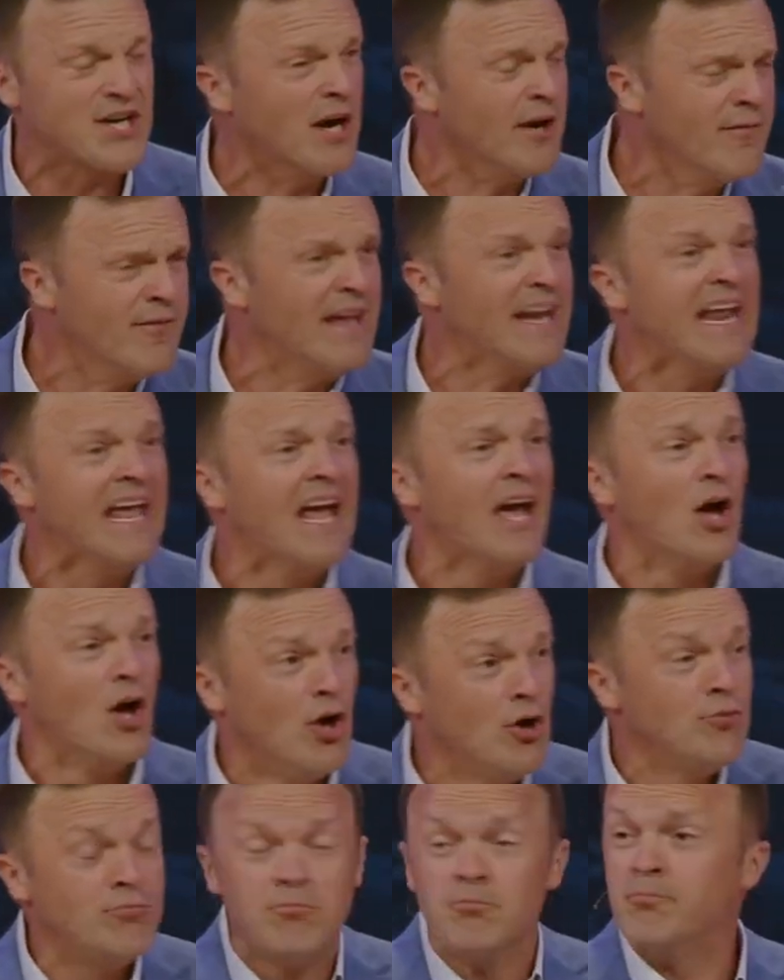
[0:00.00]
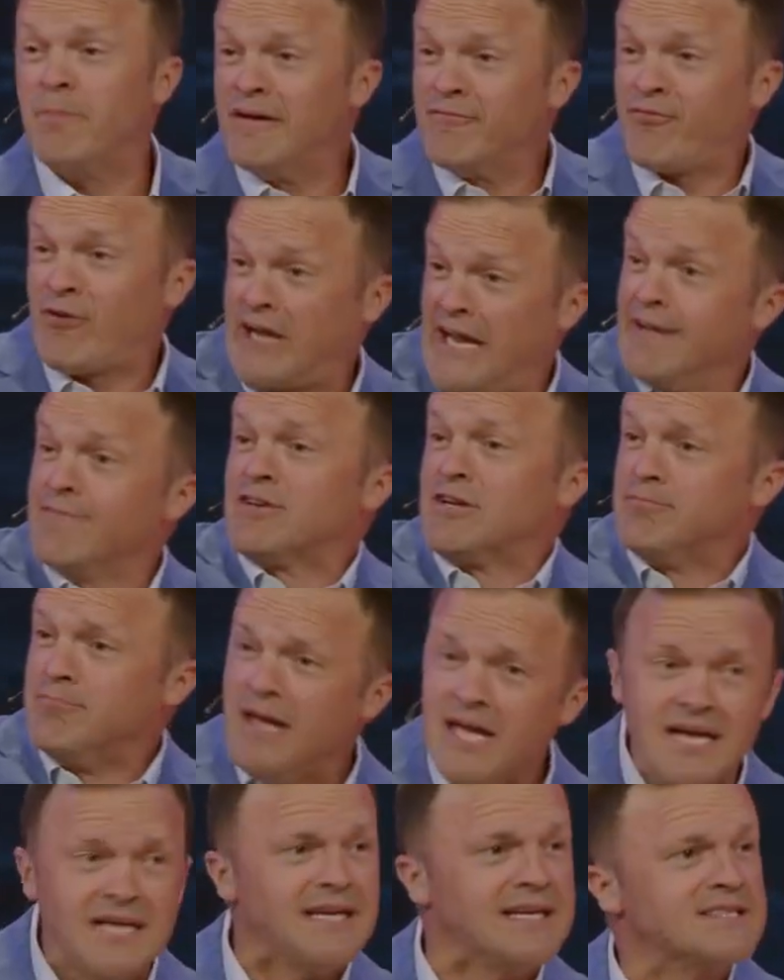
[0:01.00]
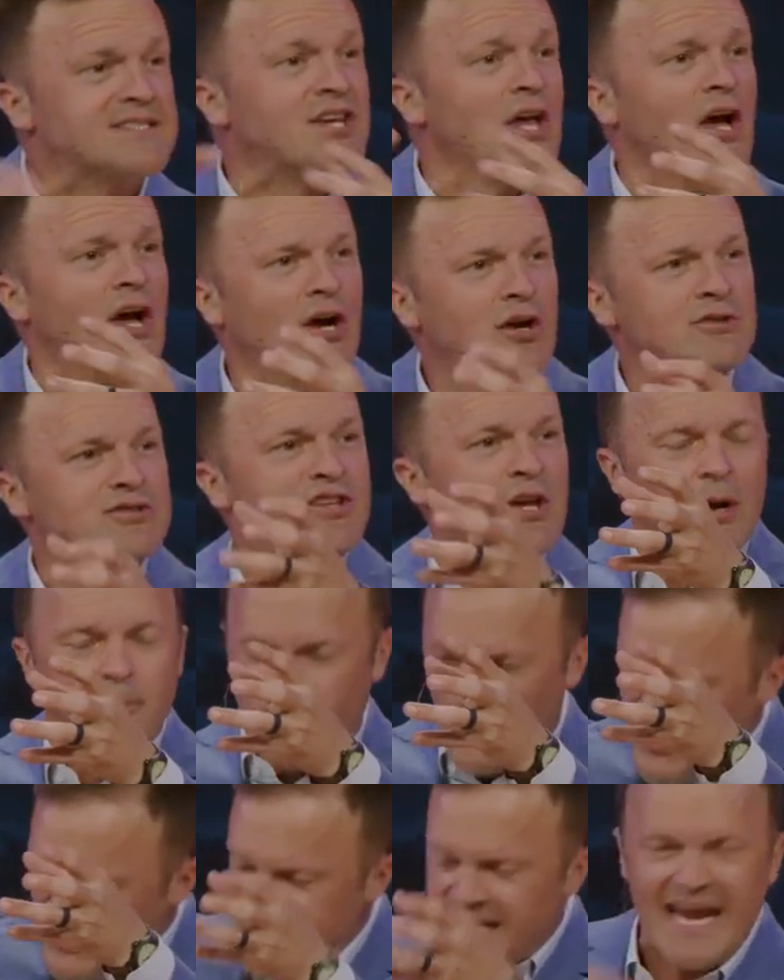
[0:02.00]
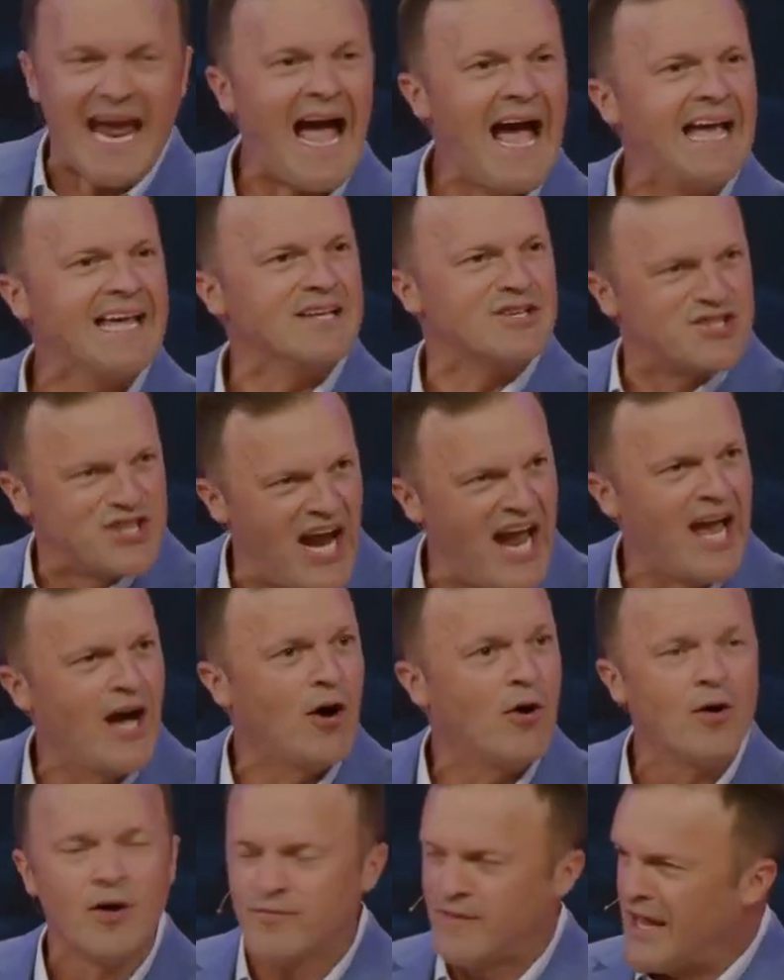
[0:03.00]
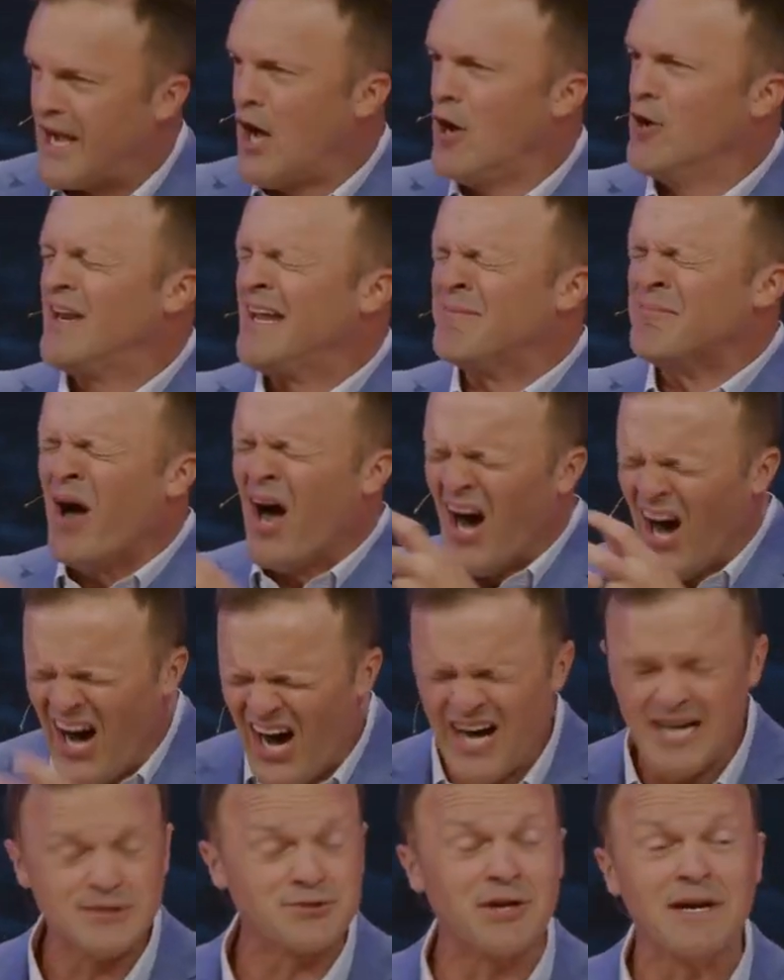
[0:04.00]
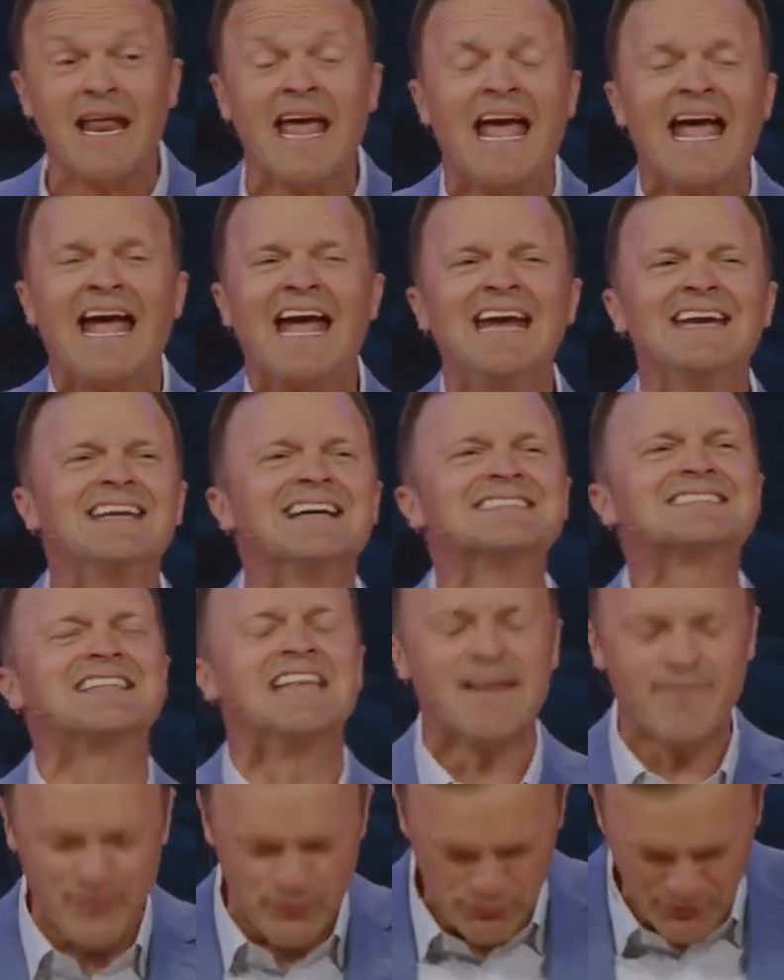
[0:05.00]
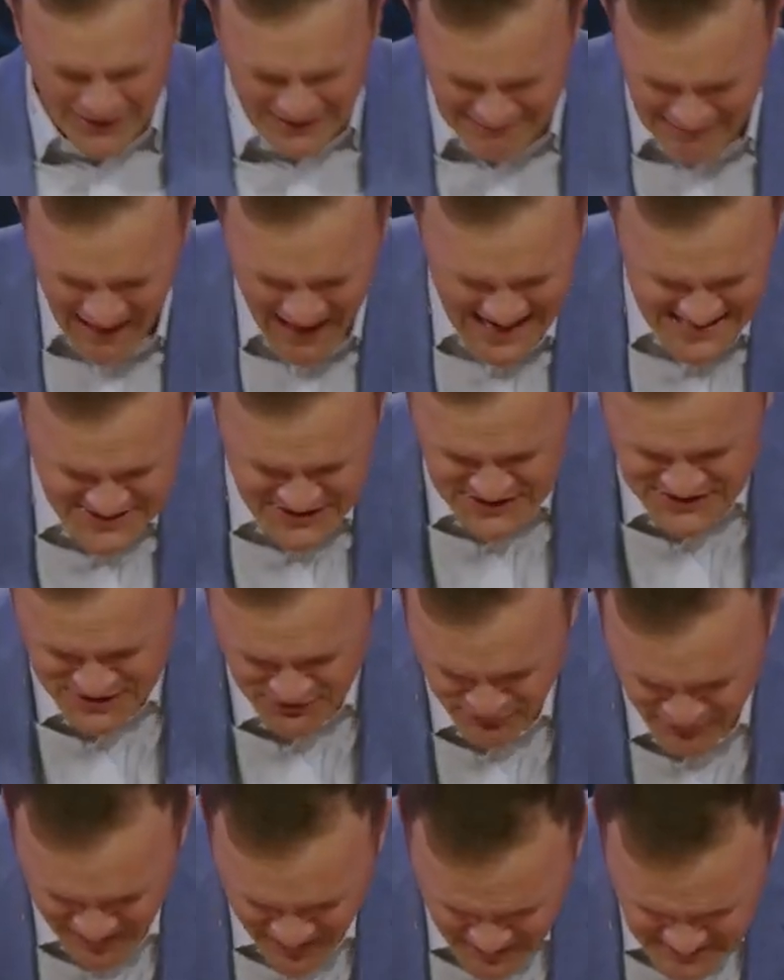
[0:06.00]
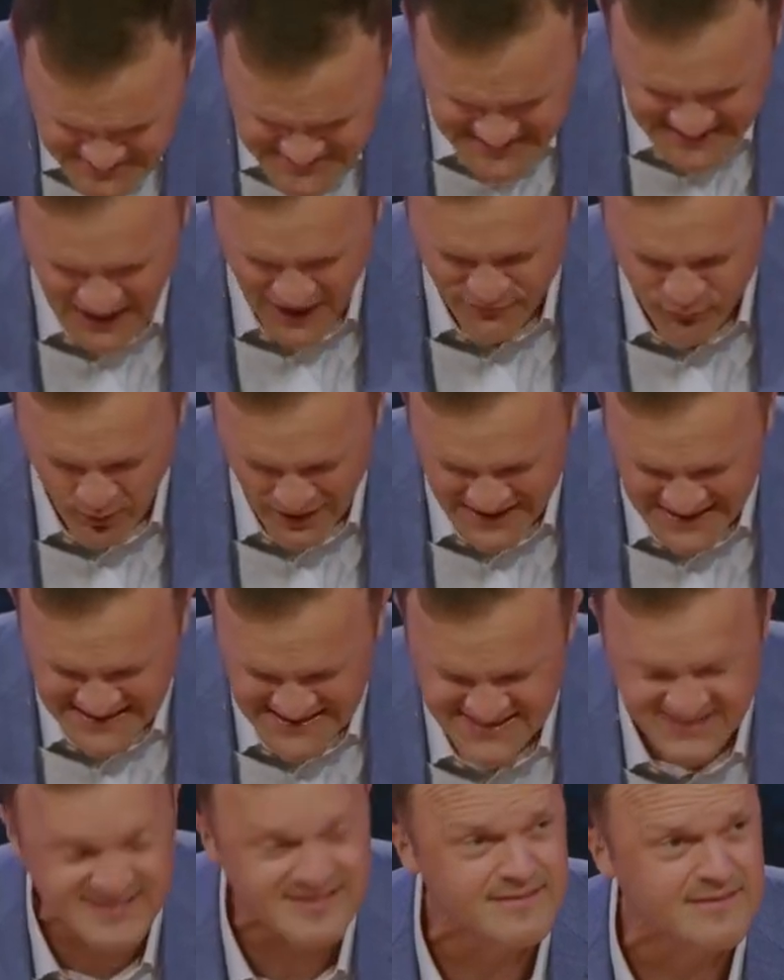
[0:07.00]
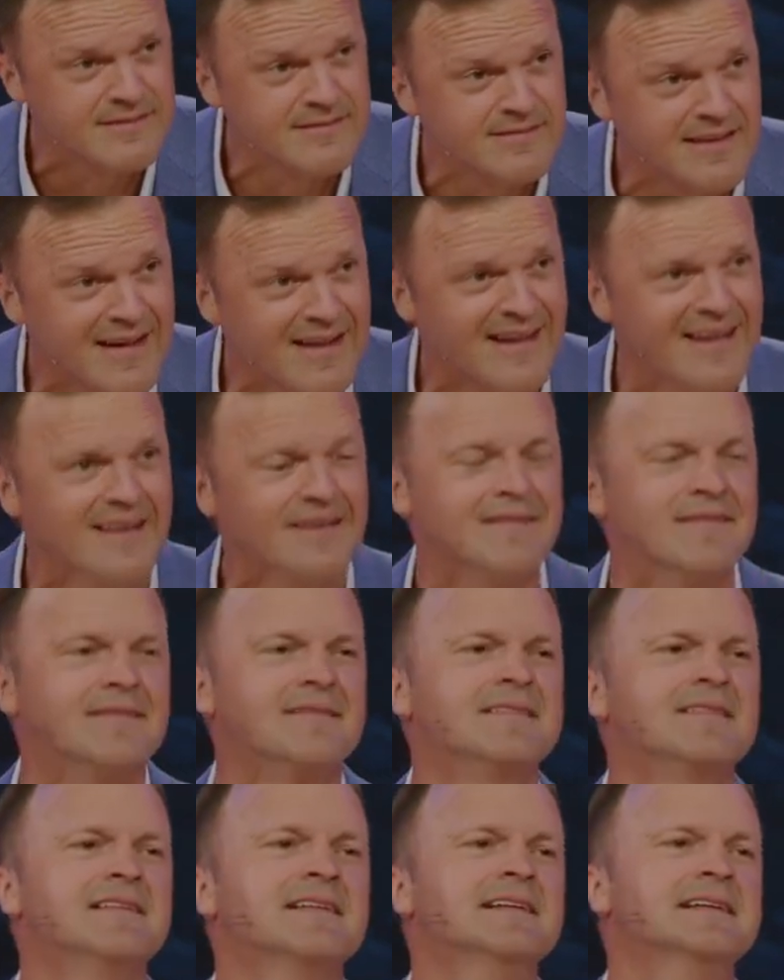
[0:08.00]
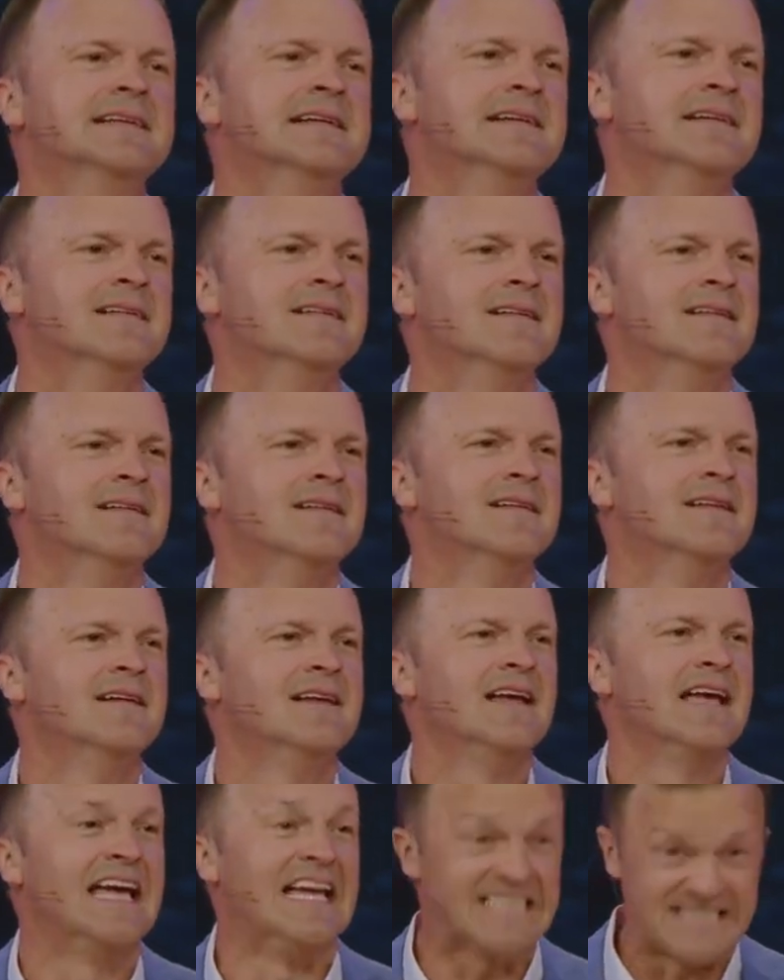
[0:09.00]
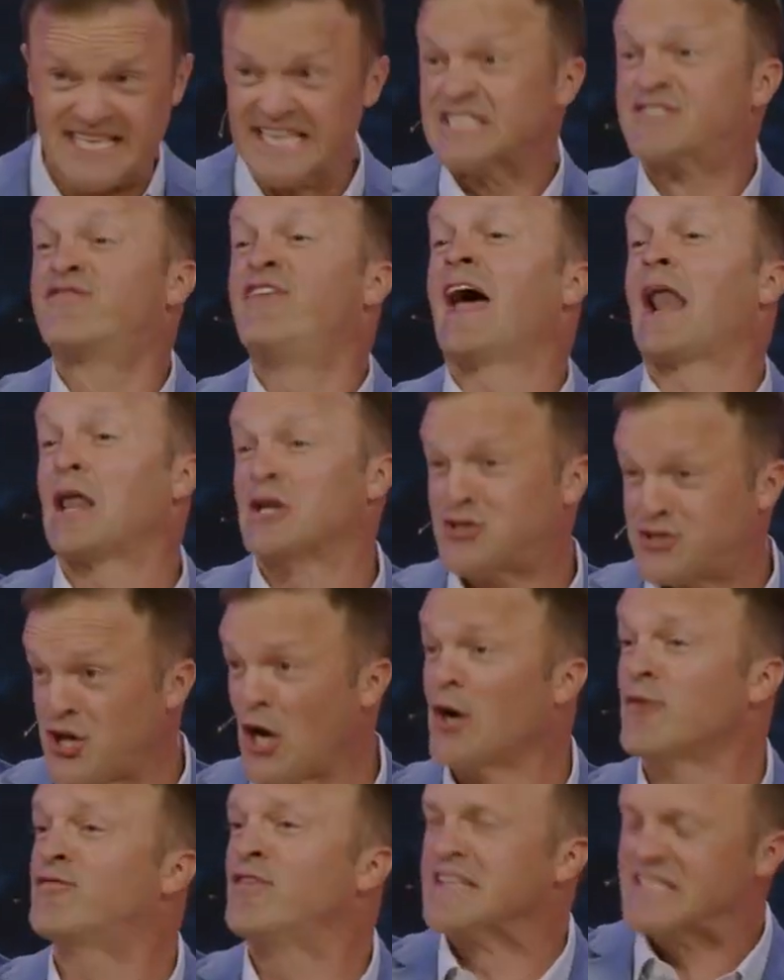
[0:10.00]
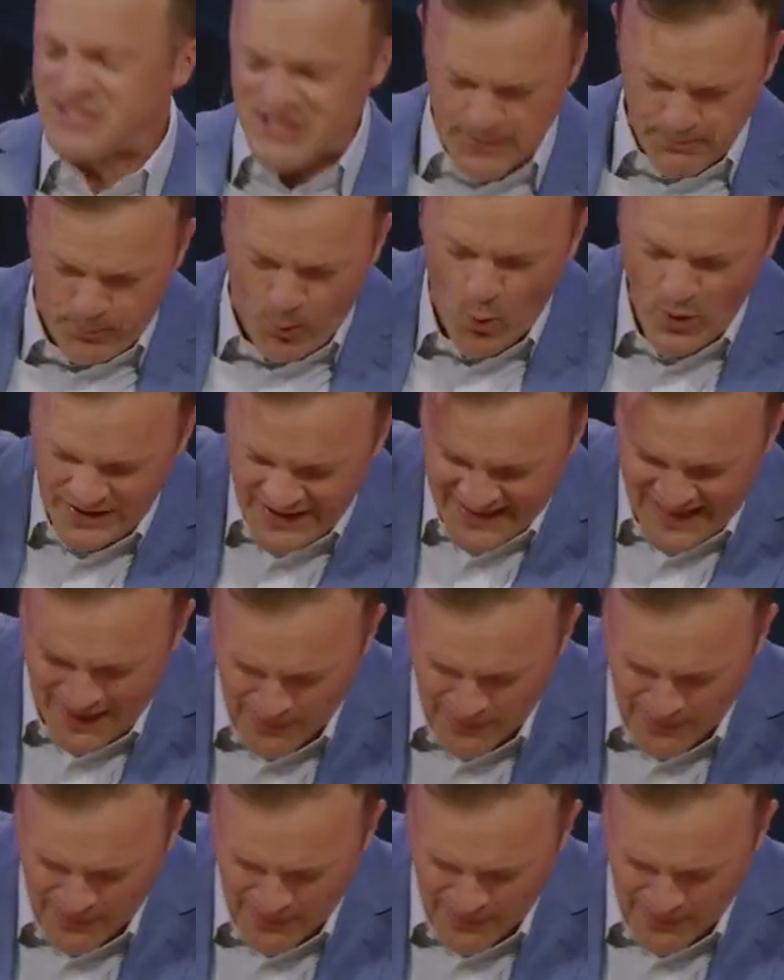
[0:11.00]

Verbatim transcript: servant who'd been forgiven of millions, who's putting a guy in jail that owed him a hundred, he doesn't even realize the severity of what he's done. It's his fellow servants that pointed